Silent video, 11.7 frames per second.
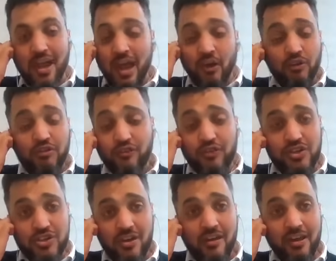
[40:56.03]
And also for
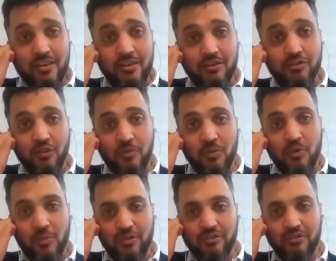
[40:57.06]
sharing the sort of more
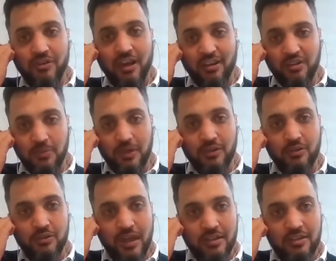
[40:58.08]
personal aspect
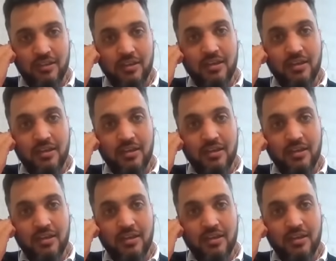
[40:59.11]
to that.